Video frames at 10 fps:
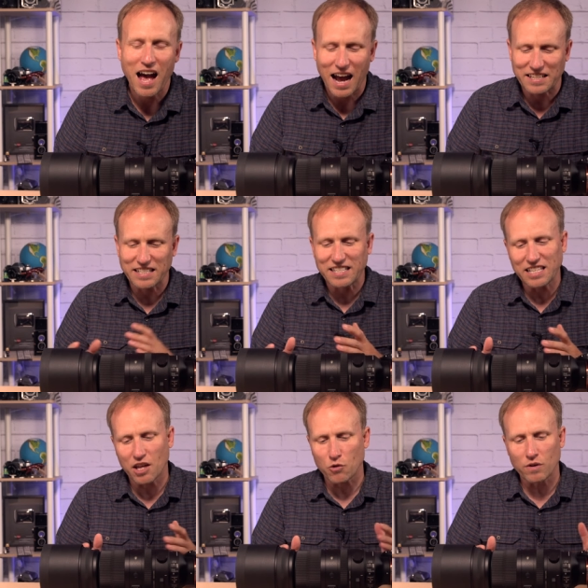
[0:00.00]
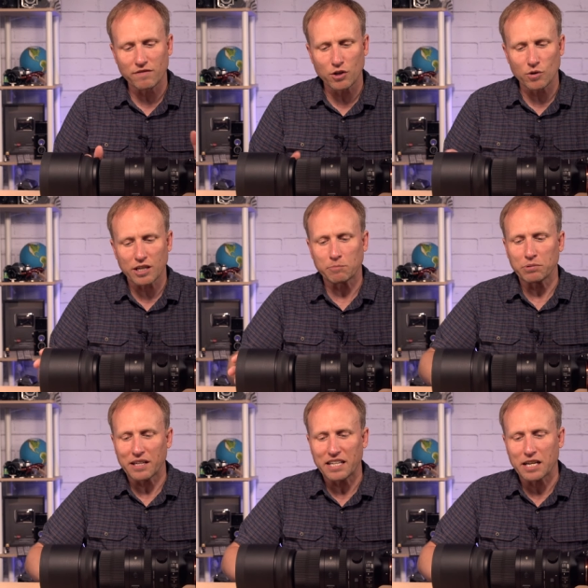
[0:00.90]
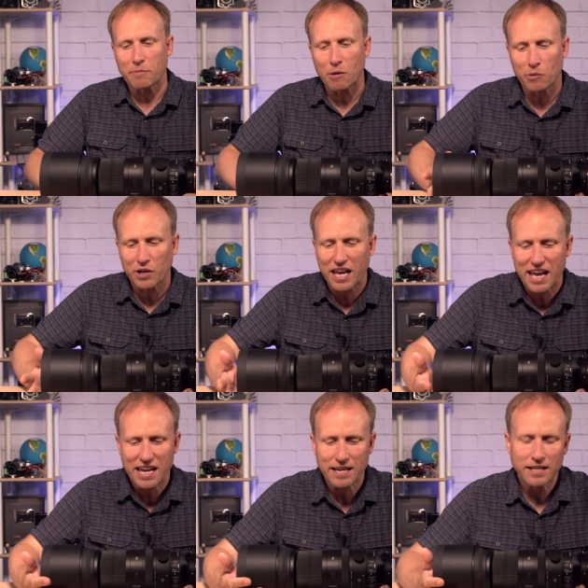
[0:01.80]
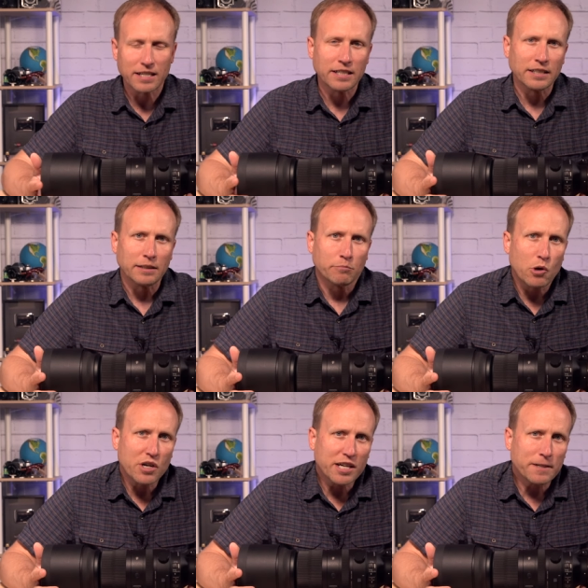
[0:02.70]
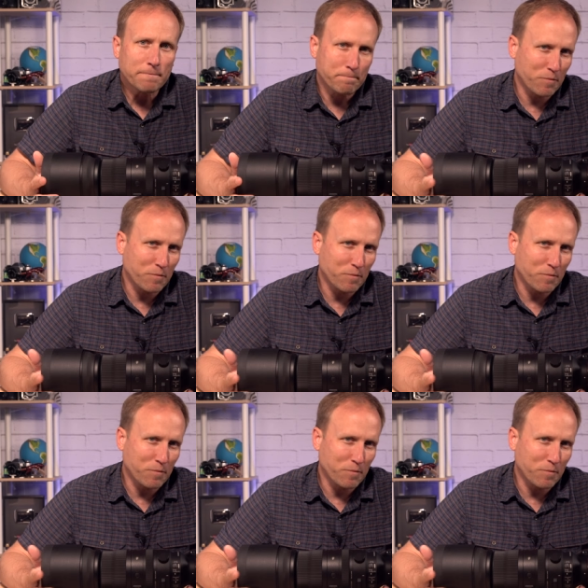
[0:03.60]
I did see another reviewer complaining about bokeh. Bokeh,